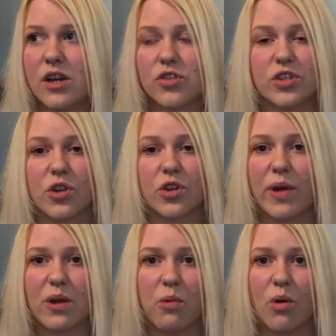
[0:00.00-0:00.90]
Just a
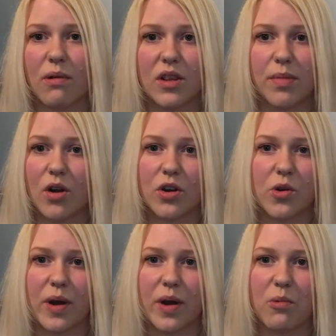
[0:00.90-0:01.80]
quick walk around the
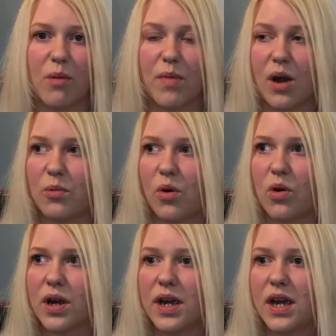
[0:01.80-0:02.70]
block, a quick 1 mile
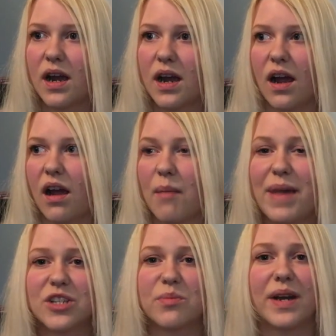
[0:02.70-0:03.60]
walk. I
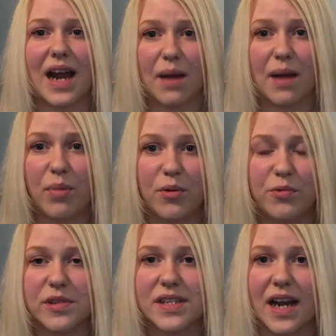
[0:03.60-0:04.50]
picked up an apple
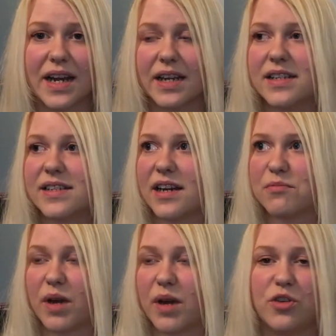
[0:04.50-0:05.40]
for a snack
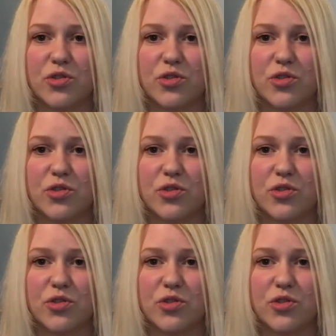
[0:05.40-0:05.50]
instead of my